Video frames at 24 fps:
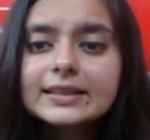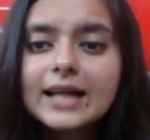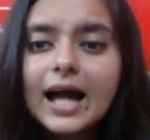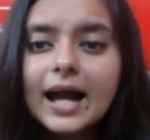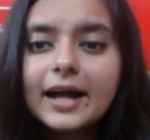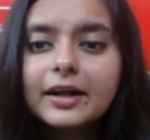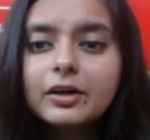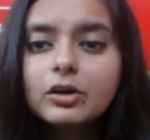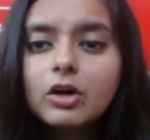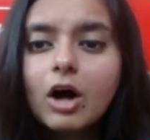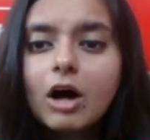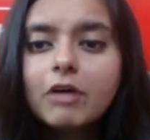
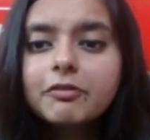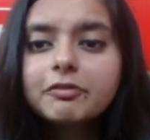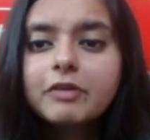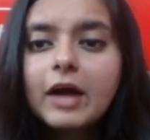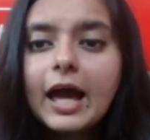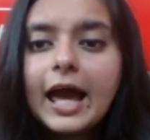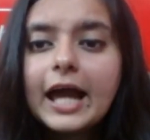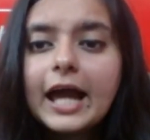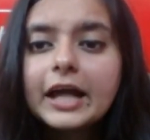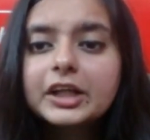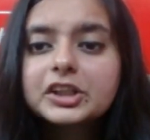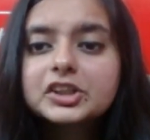kind of
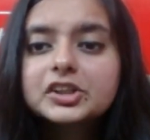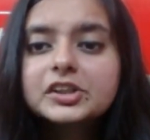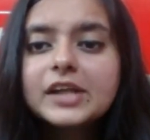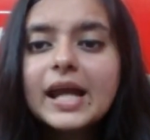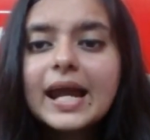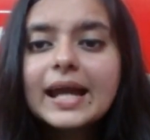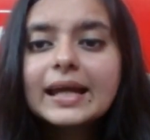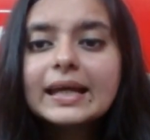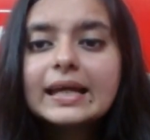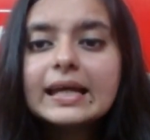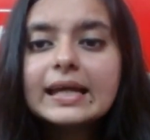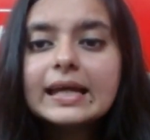
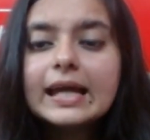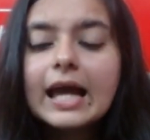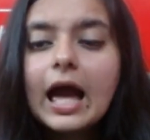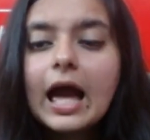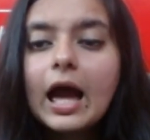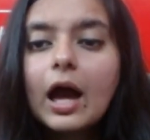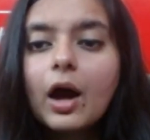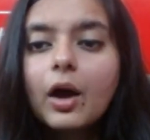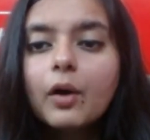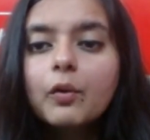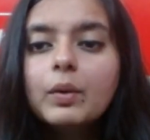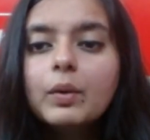shaky,
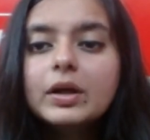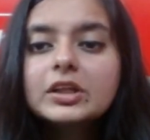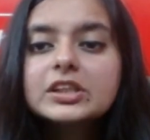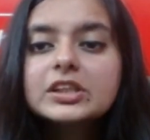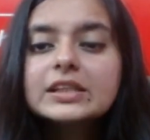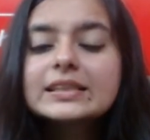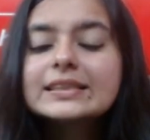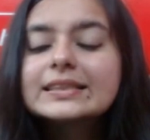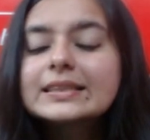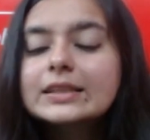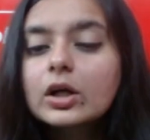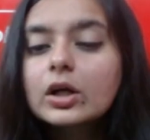which
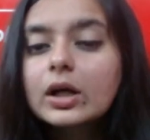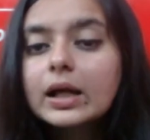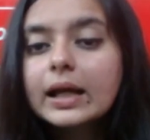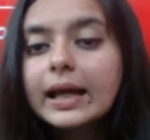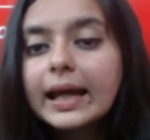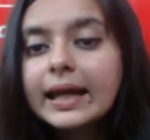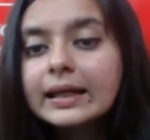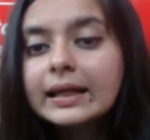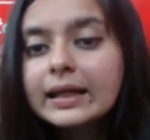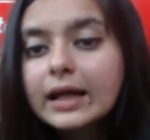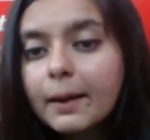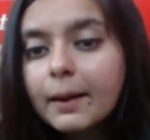is
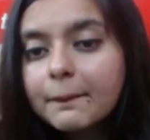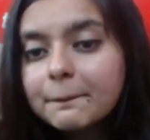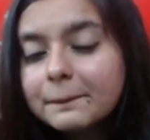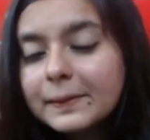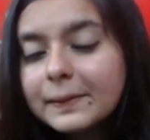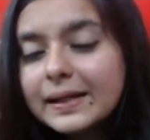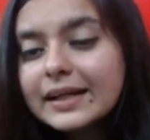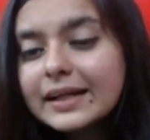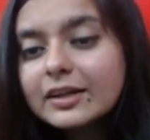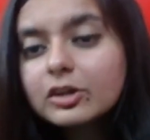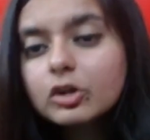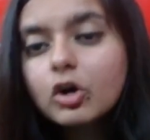in
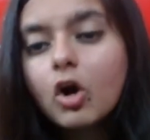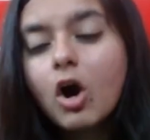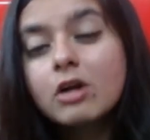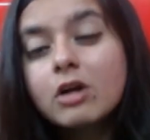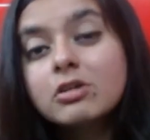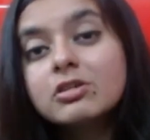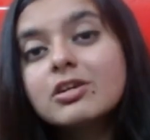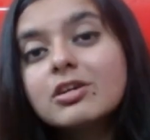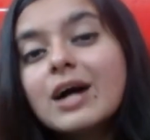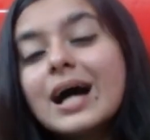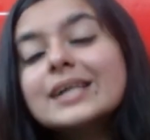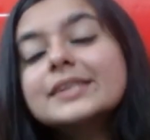complete
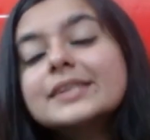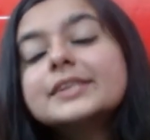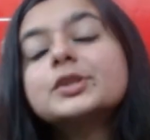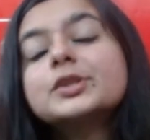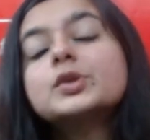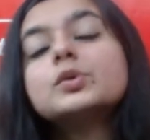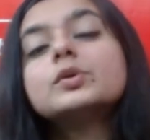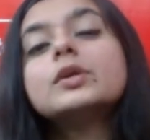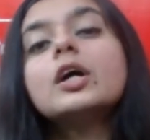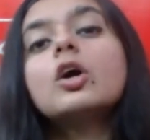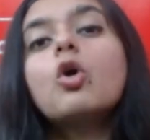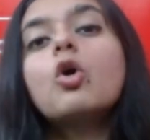contrast
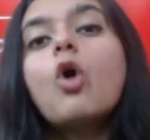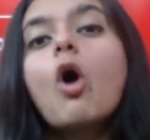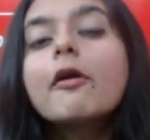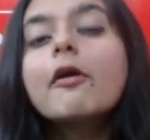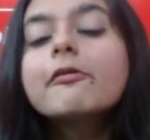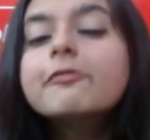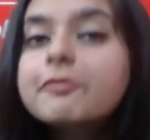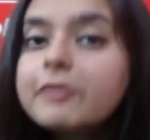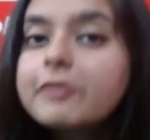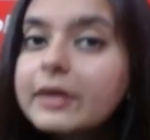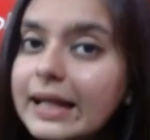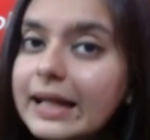to the
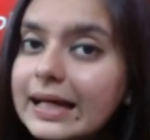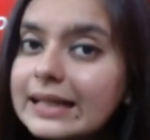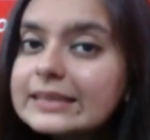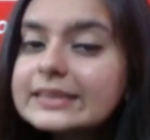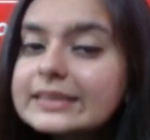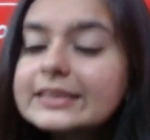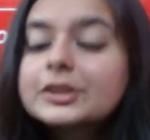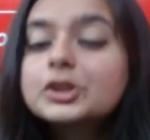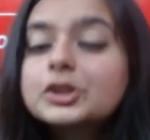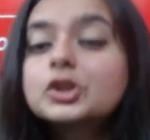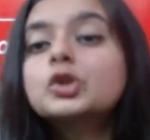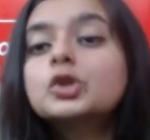
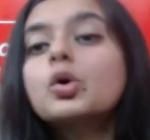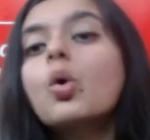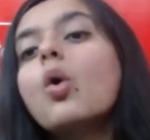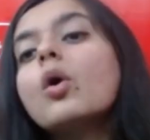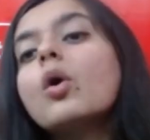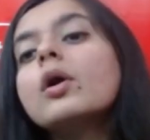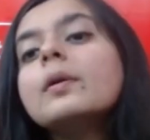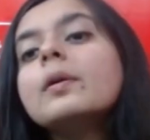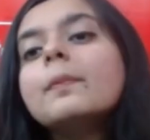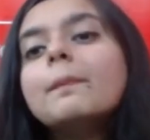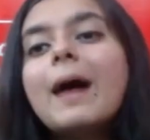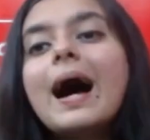confidence
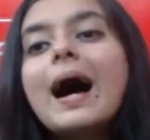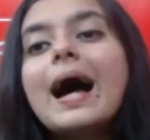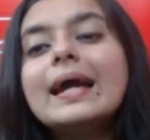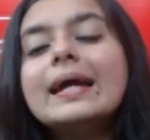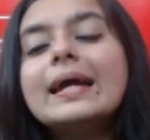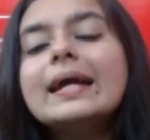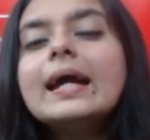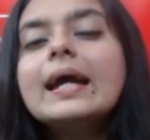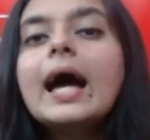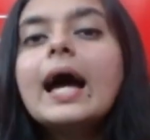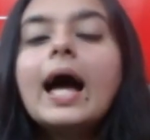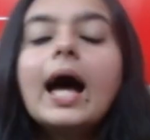shown by